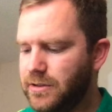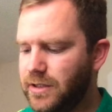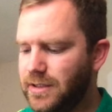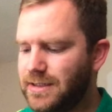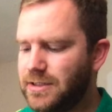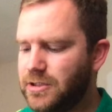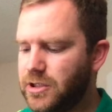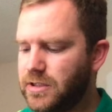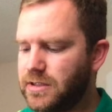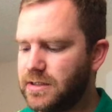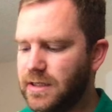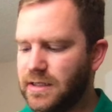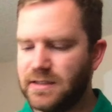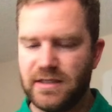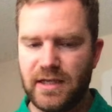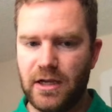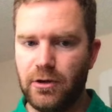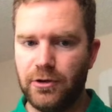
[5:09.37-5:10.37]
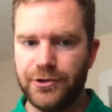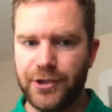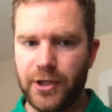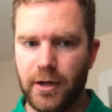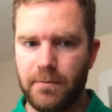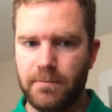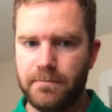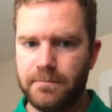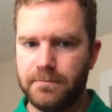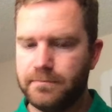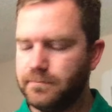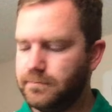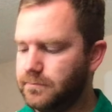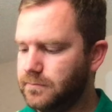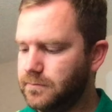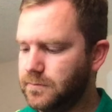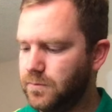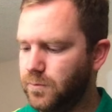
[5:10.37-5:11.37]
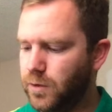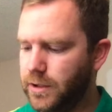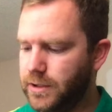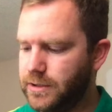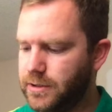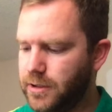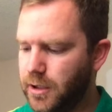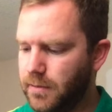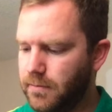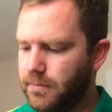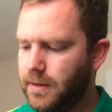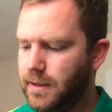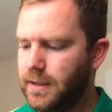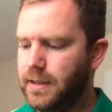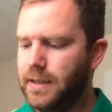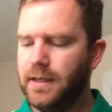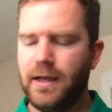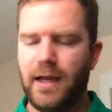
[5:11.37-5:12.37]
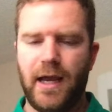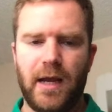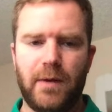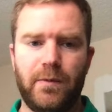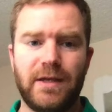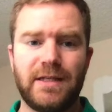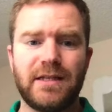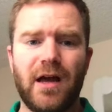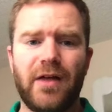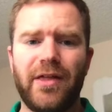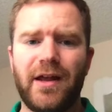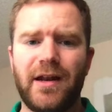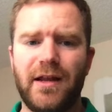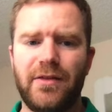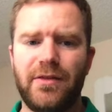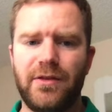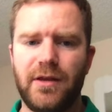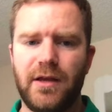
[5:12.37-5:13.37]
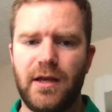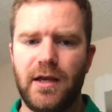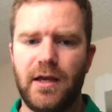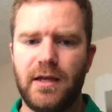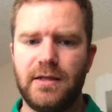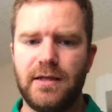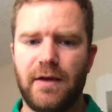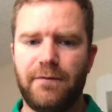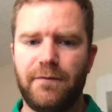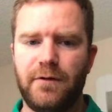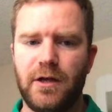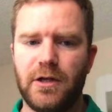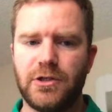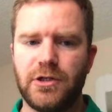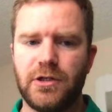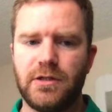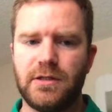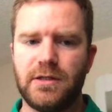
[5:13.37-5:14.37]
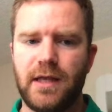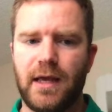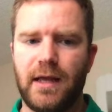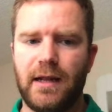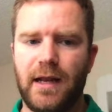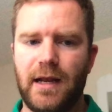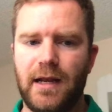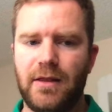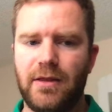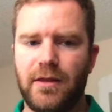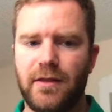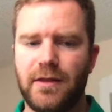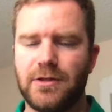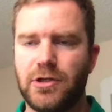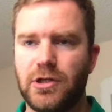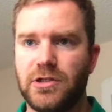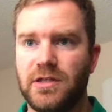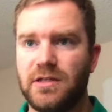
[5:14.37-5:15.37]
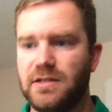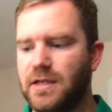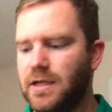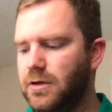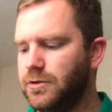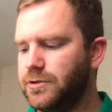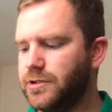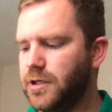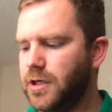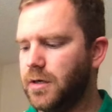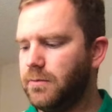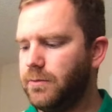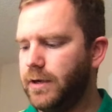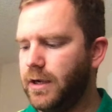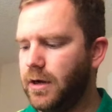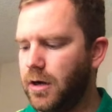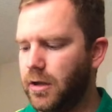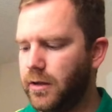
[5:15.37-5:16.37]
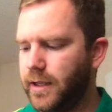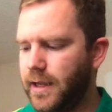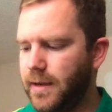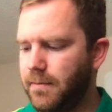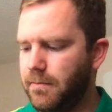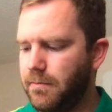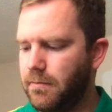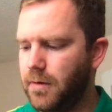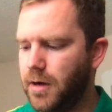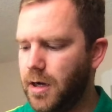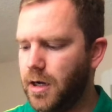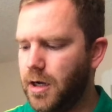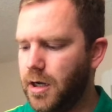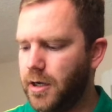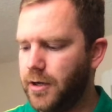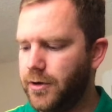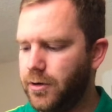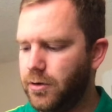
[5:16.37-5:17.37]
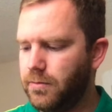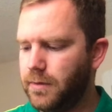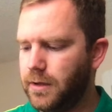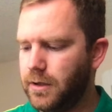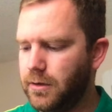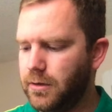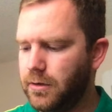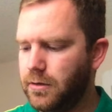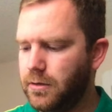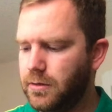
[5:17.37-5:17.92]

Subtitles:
this is just a single term, one term. And we saw that in the definitions that anything that's just a single term we call a monomial.